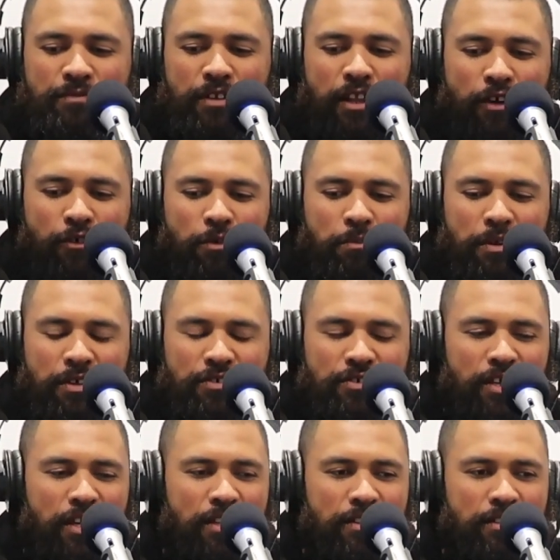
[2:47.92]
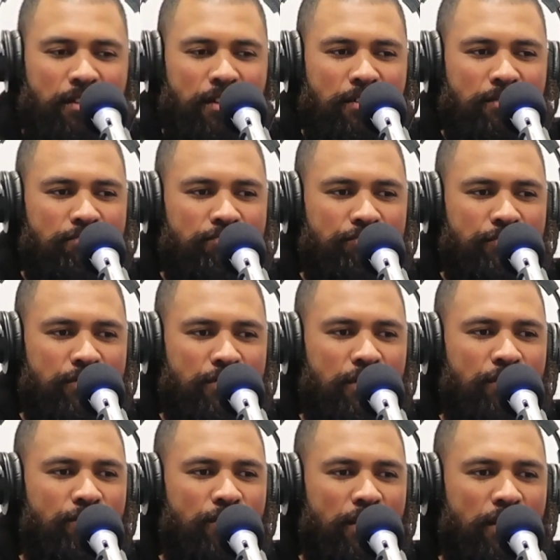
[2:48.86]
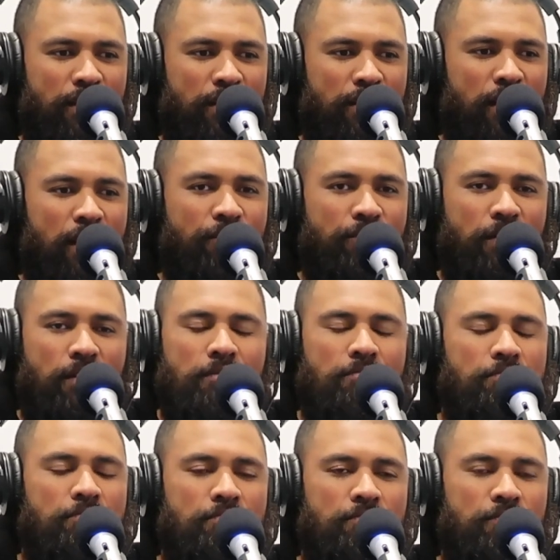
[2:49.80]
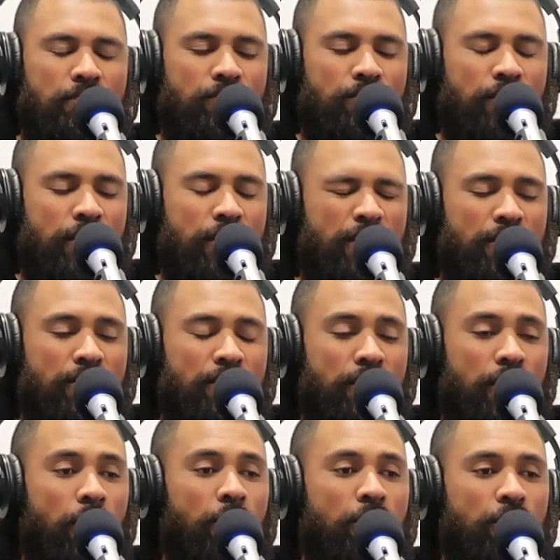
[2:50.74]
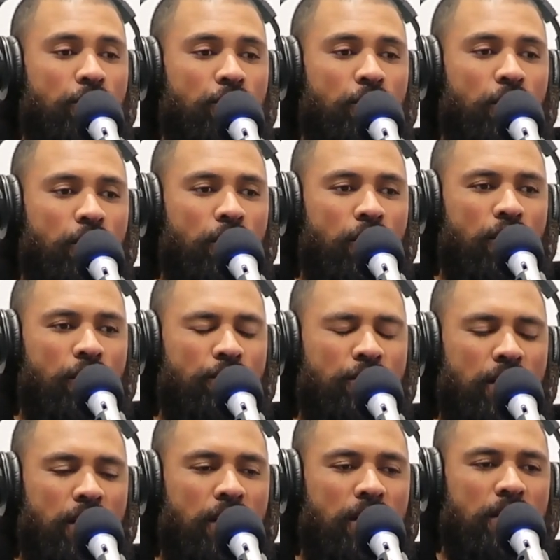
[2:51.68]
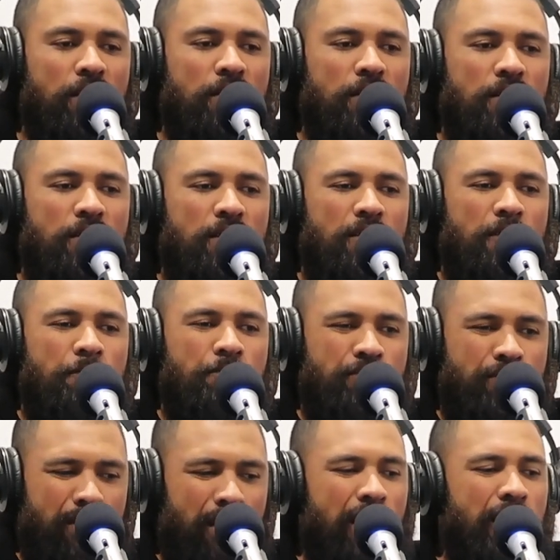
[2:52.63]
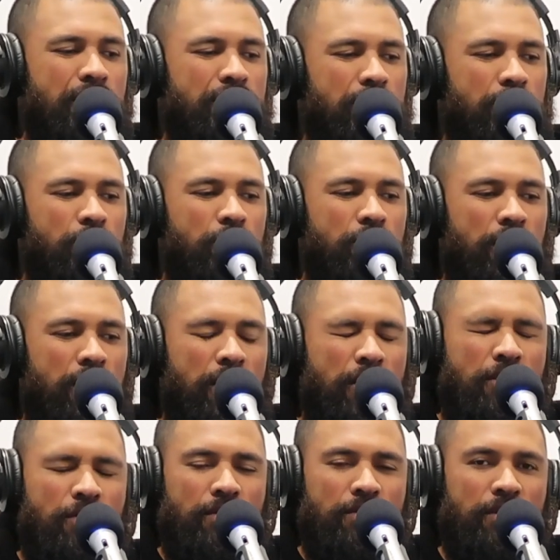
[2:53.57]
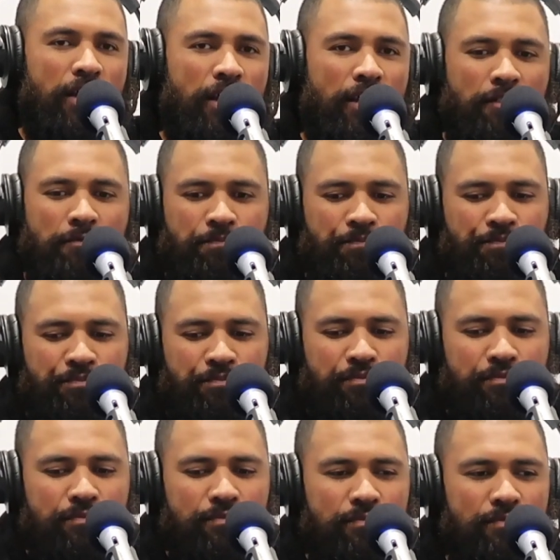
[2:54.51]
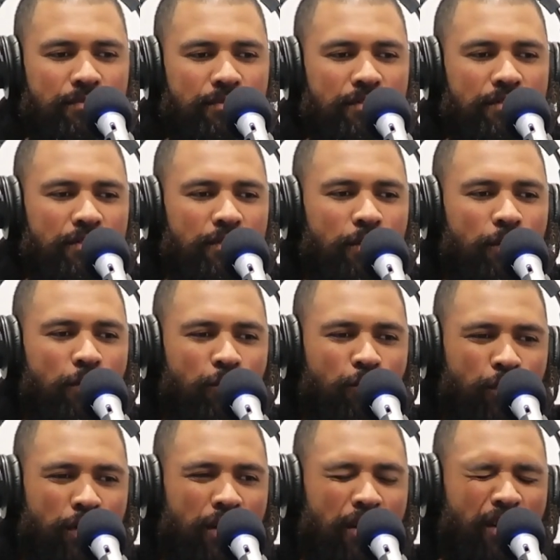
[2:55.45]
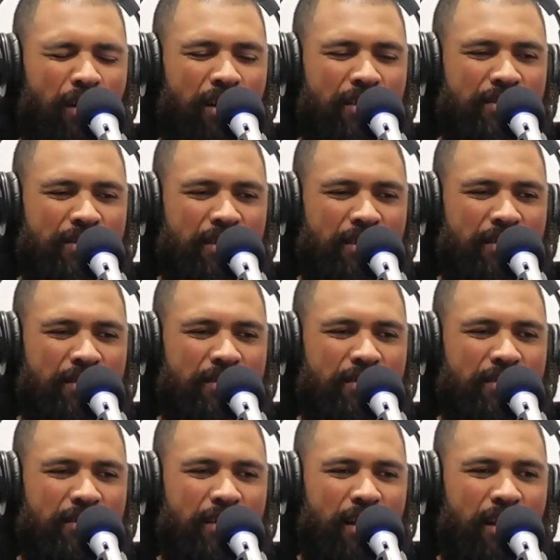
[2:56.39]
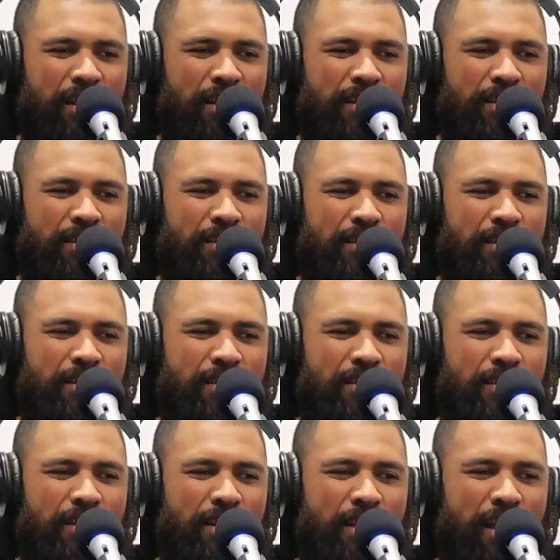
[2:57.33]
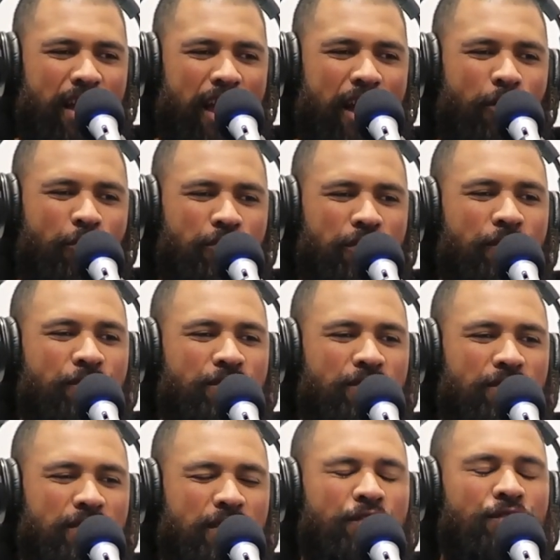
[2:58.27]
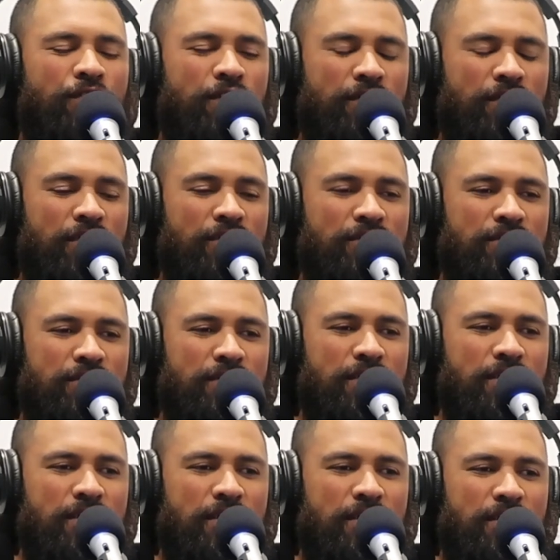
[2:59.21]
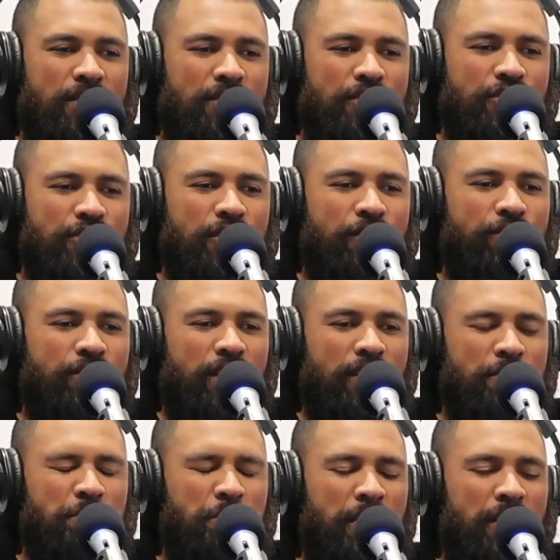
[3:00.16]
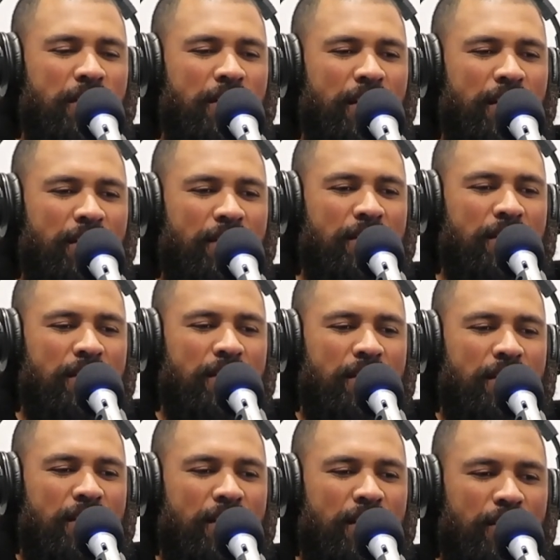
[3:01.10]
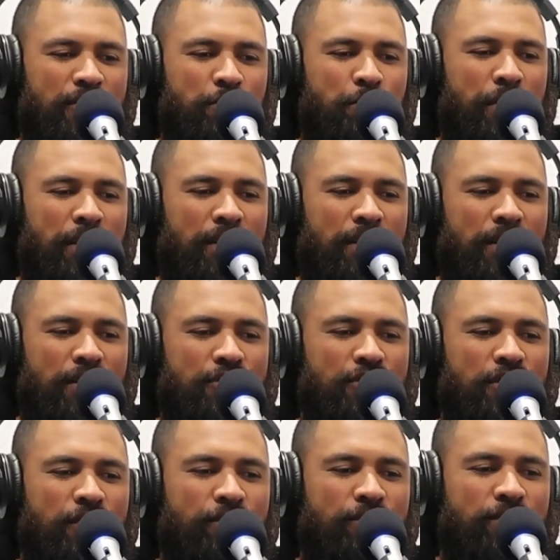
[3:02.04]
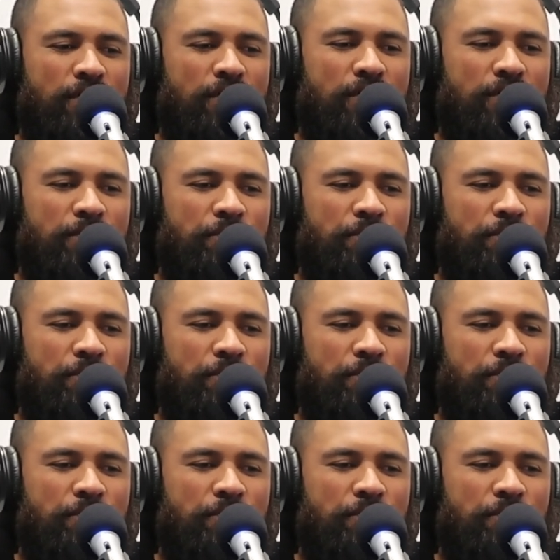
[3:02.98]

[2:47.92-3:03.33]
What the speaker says: like we've been saying, like this evening, and after freaking going through a lot of the nuggets and all that, like you were saying, realizing how different this shift has been, and it's been a shift